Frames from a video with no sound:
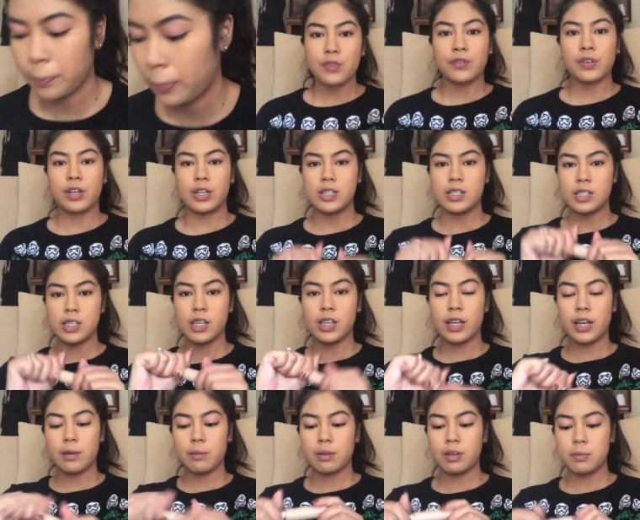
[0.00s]
But for
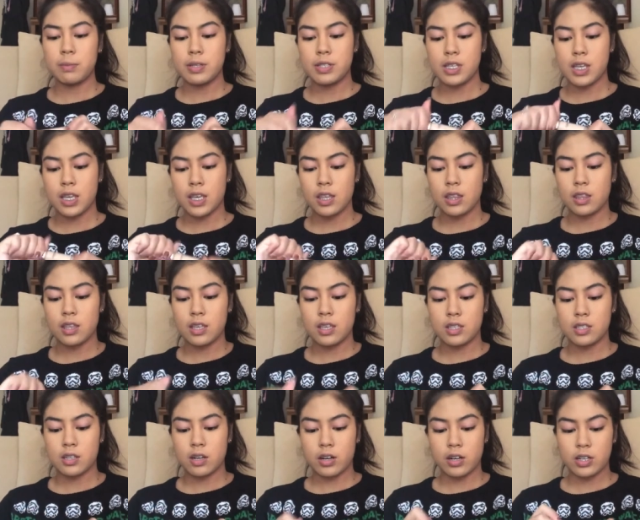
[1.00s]
concealer, I'm gonna be taking the
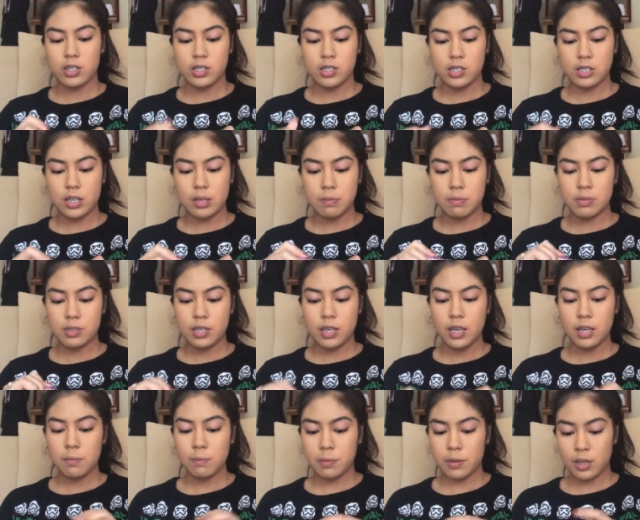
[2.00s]
Tarte Shape
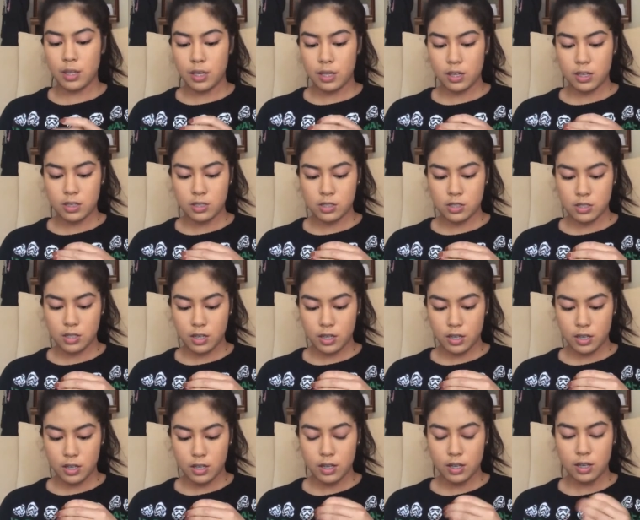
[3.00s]
Tape in
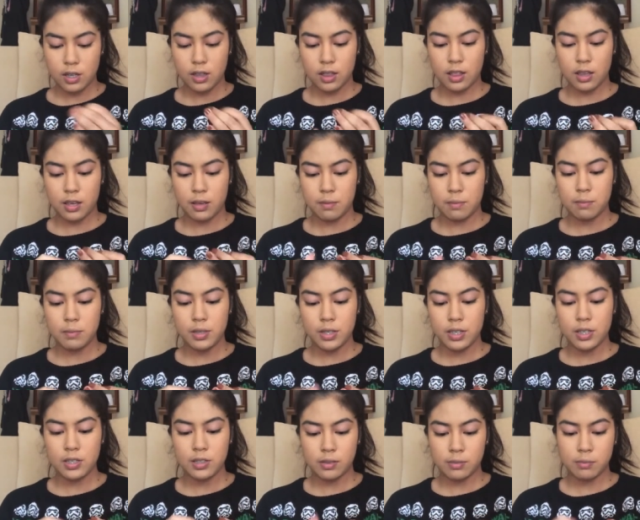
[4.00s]
shade Light
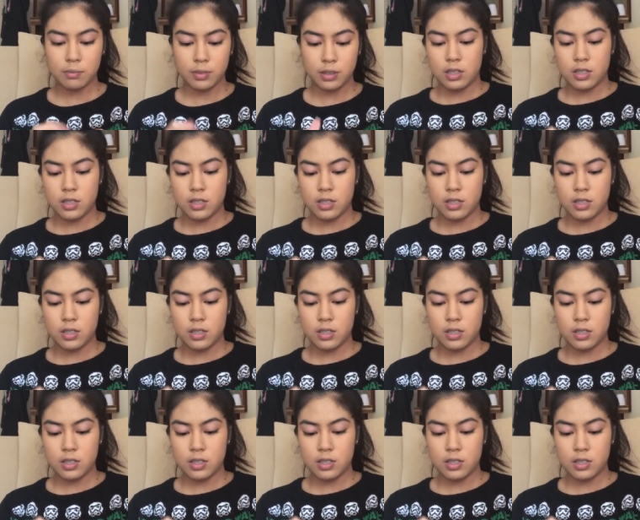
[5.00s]
Medium.